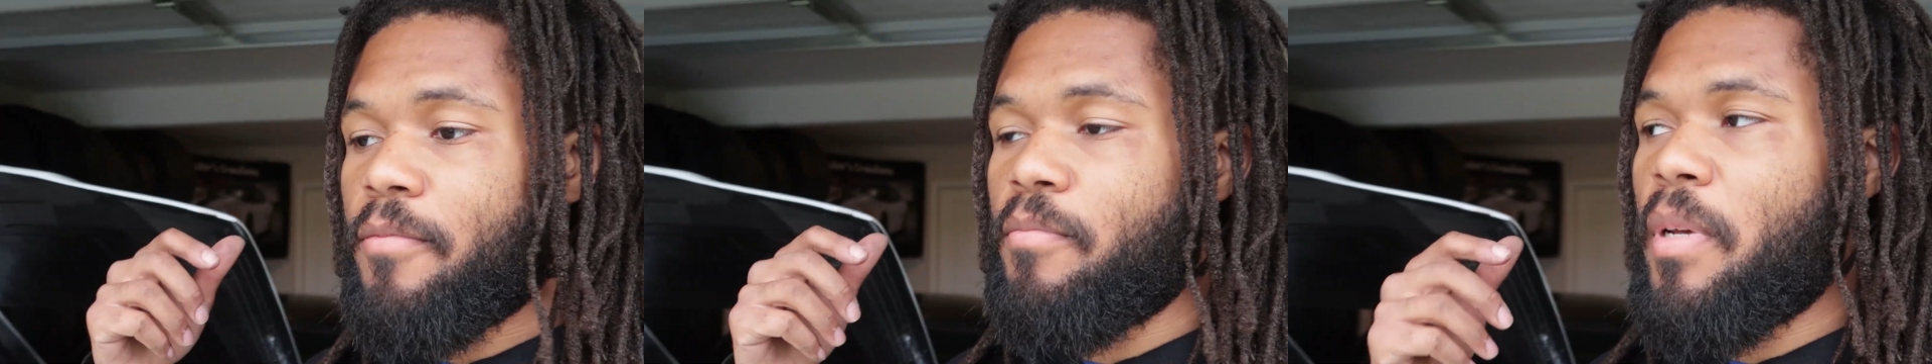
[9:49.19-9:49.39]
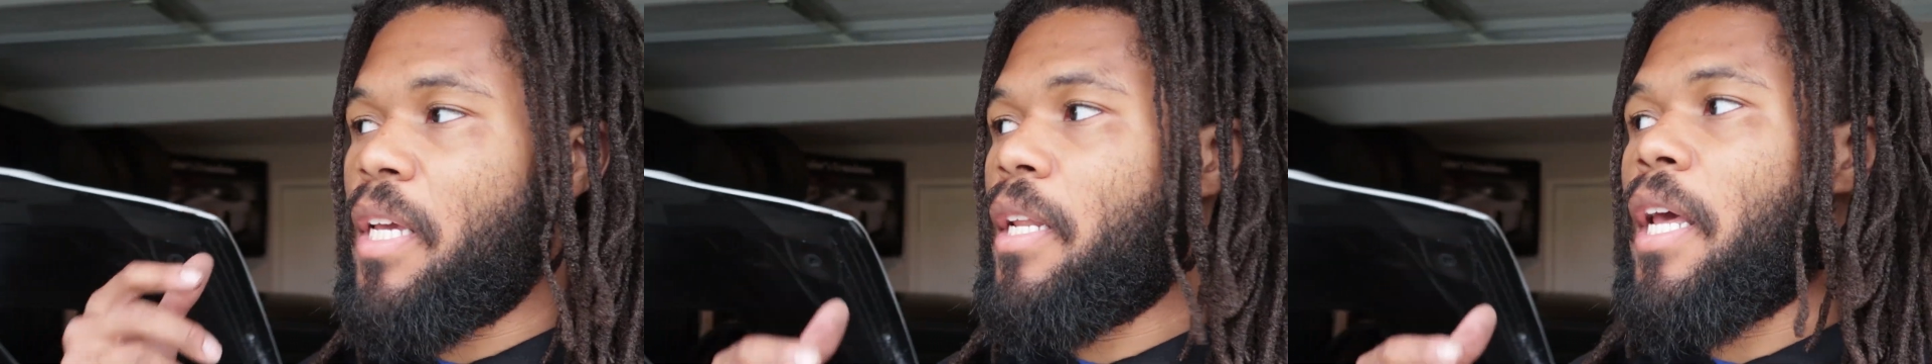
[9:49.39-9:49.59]

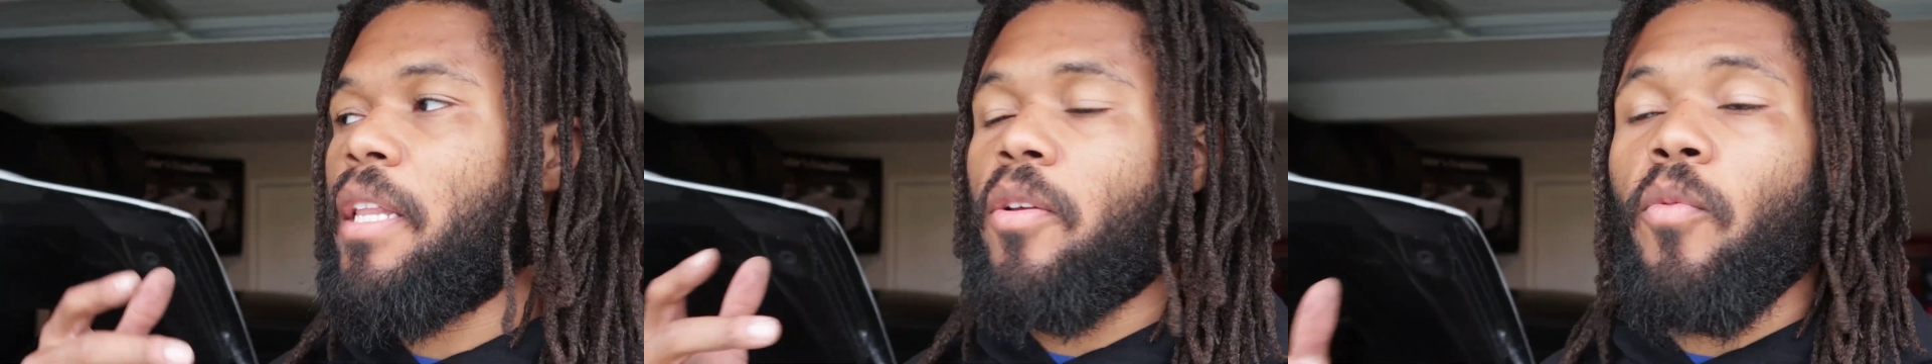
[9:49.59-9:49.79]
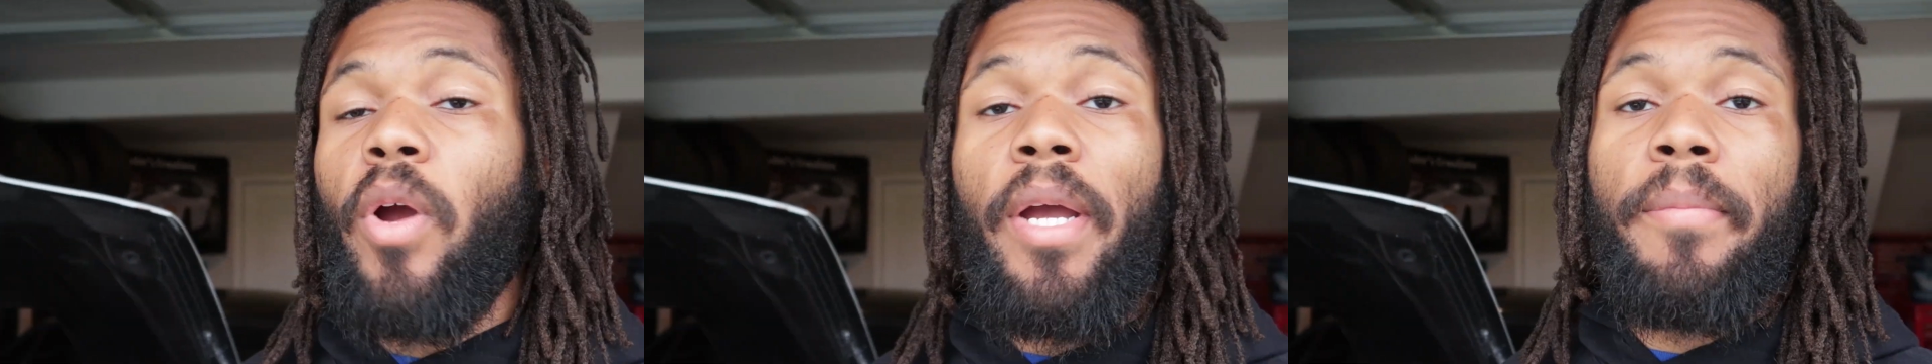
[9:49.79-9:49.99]
Being at
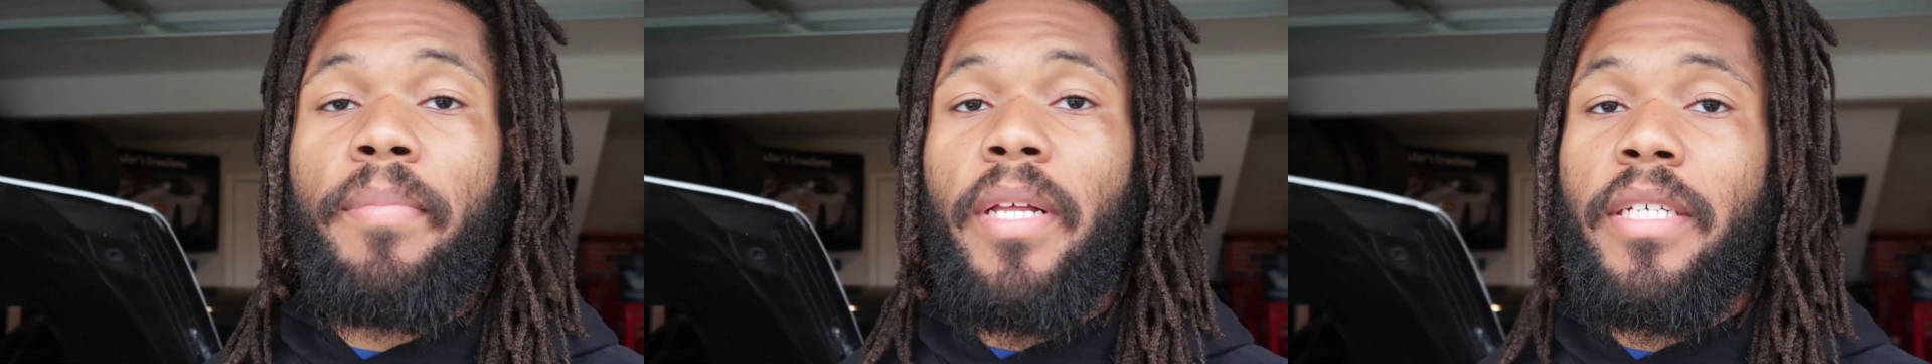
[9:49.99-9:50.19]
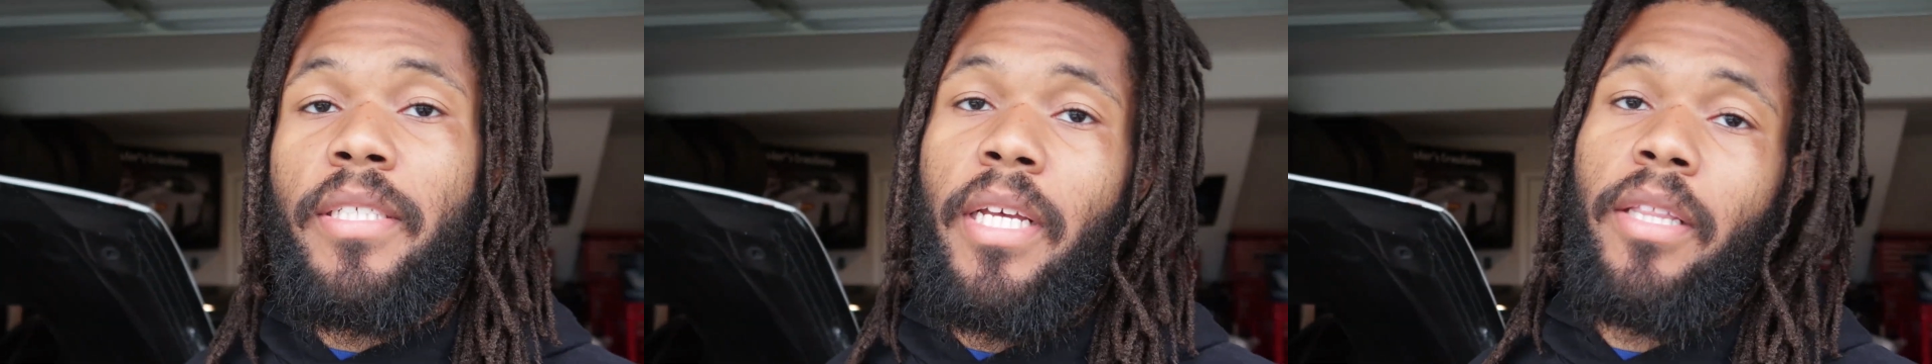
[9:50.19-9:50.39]
the right
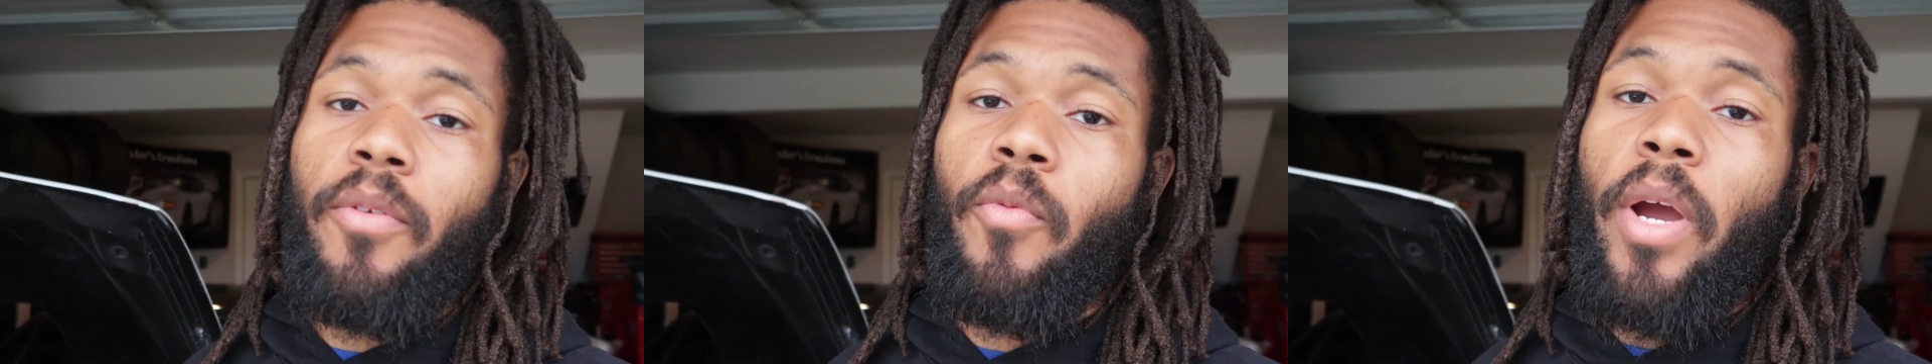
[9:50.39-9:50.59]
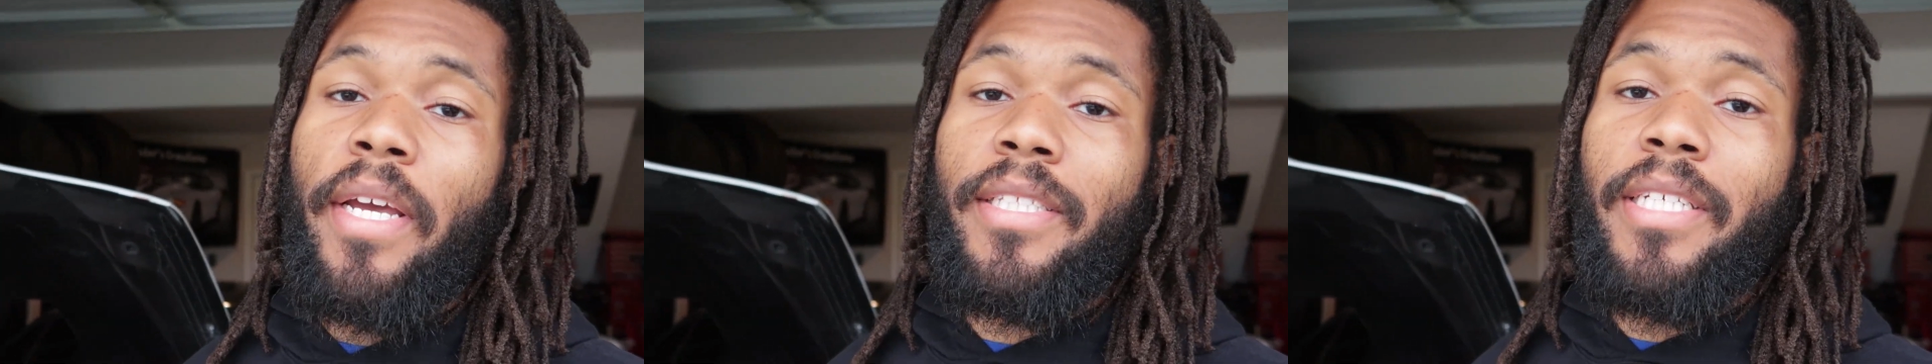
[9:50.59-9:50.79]
place at the
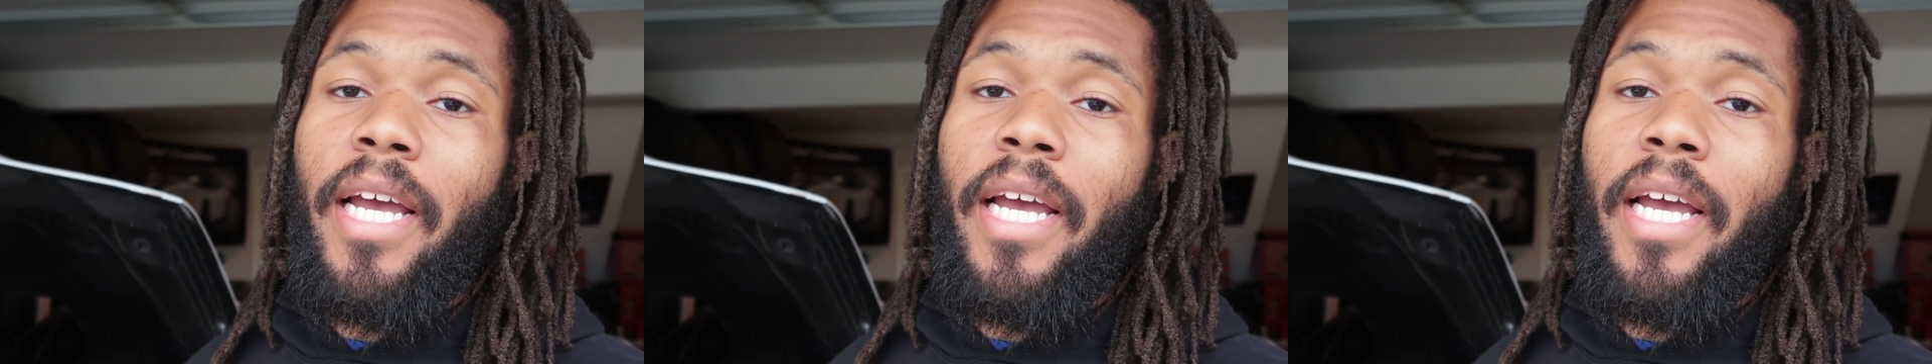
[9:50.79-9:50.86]
right